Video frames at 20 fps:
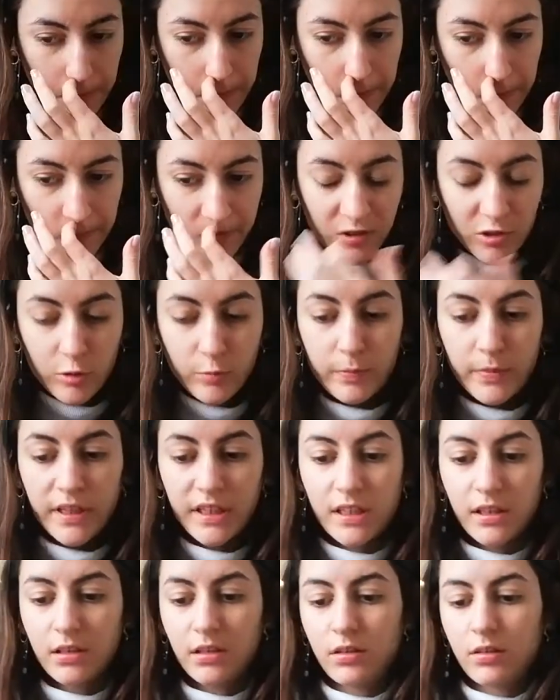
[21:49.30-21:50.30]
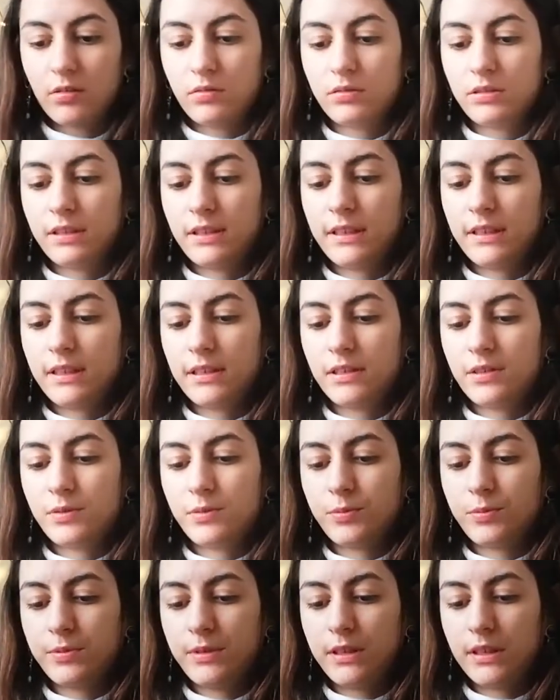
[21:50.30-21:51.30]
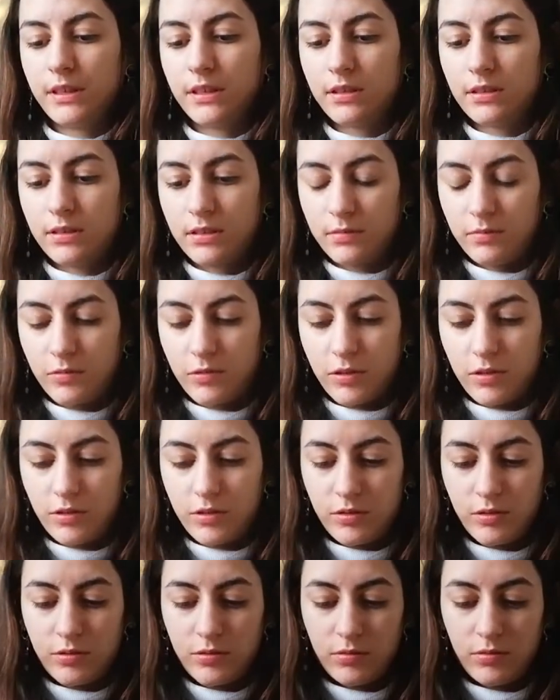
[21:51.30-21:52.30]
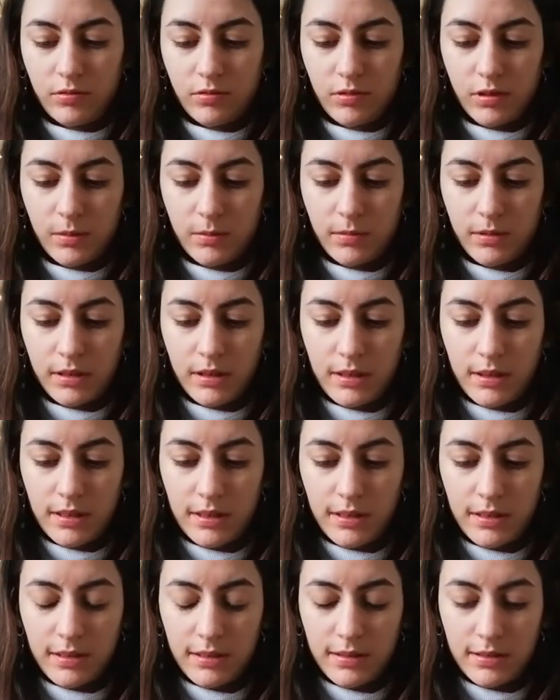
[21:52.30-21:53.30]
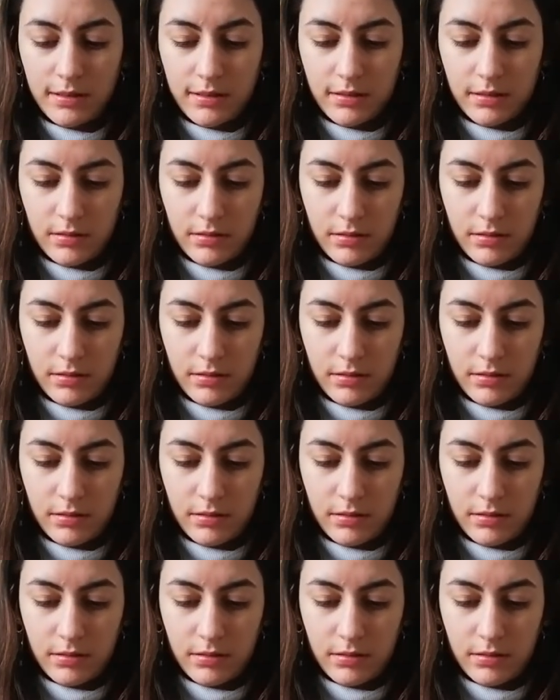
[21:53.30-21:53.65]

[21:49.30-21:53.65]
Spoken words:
We don't make a knot yet. I'm going to grab this.